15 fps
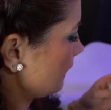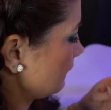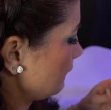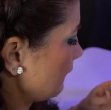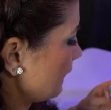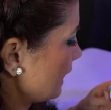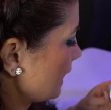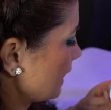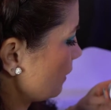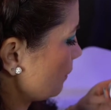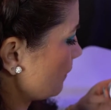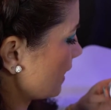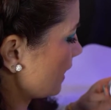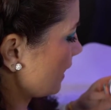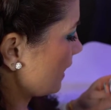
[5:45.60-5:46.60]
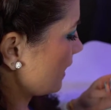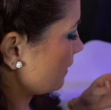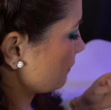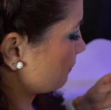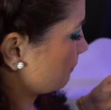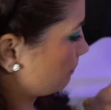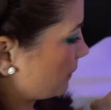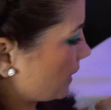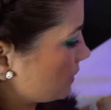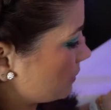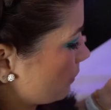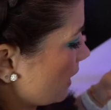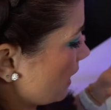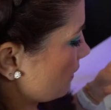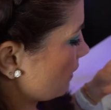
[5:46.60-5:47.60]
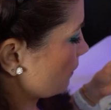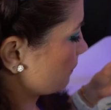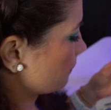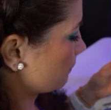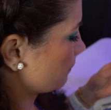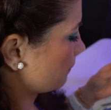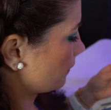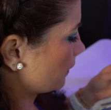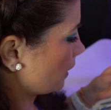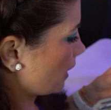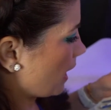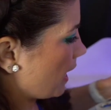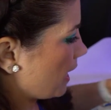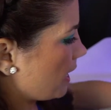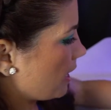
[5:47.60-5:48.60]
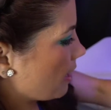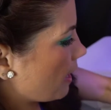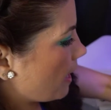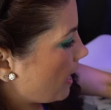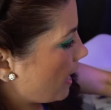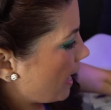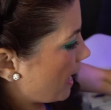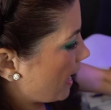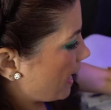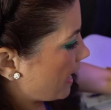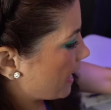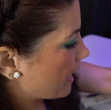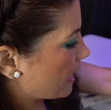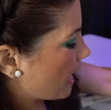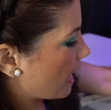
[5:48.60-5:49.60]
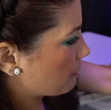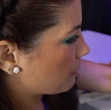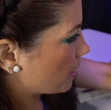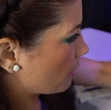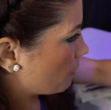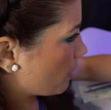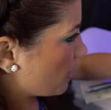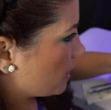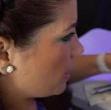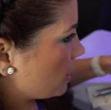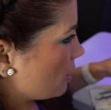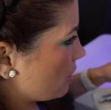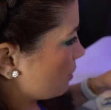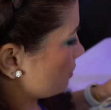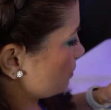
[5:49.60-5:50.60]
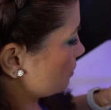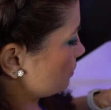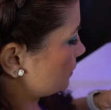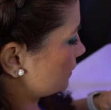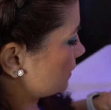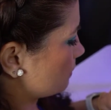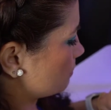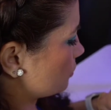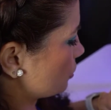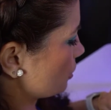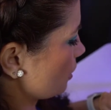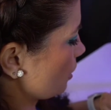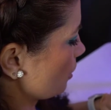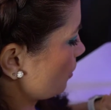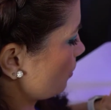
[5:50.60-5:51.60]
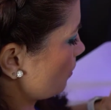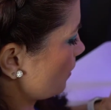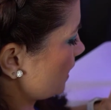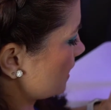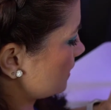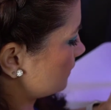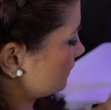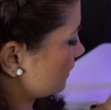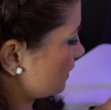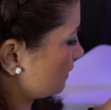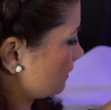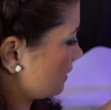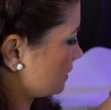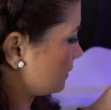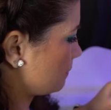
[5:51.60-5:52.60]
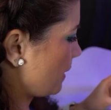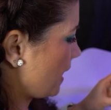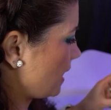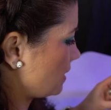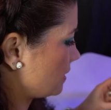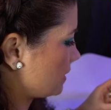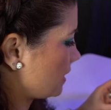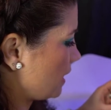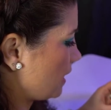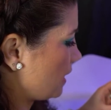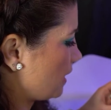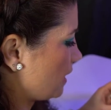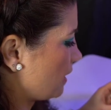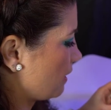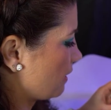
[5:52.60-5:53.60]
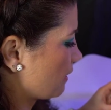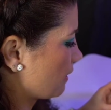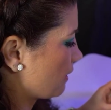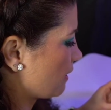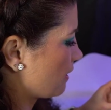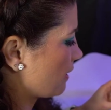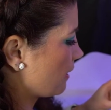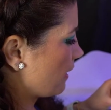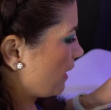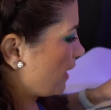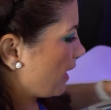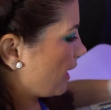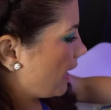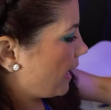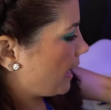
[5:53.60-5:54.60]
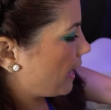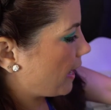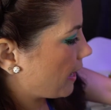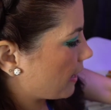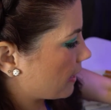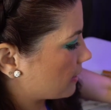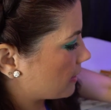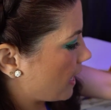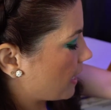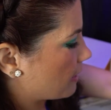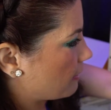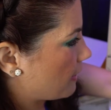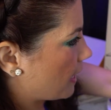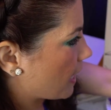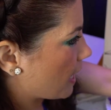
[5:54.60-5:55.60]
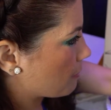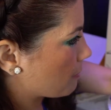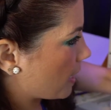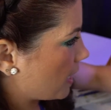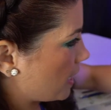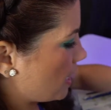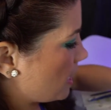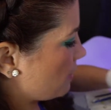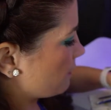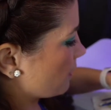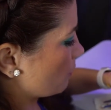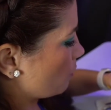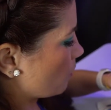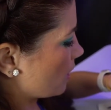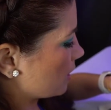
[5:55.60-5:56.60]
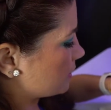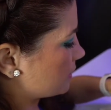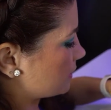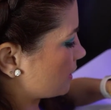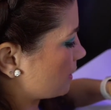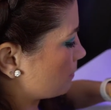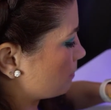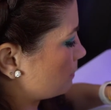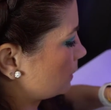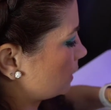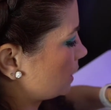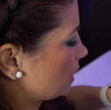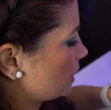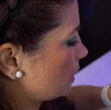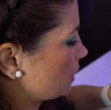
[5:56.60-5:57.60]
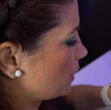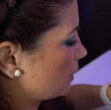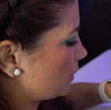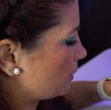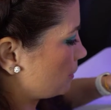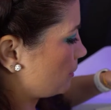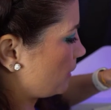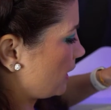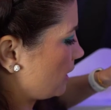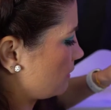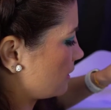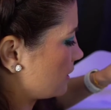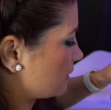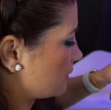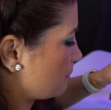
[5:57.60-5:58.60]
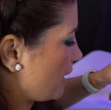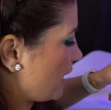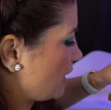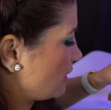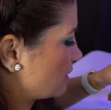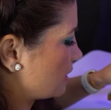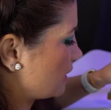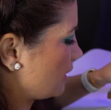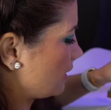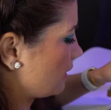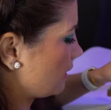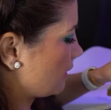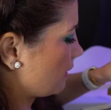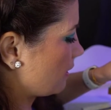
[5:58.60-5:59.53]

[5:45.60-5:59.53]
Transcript: A lot of white. That's okay though. Okay, and I'm going to want to use some turquoise in this painting. And I think I might even want some blue in this painting.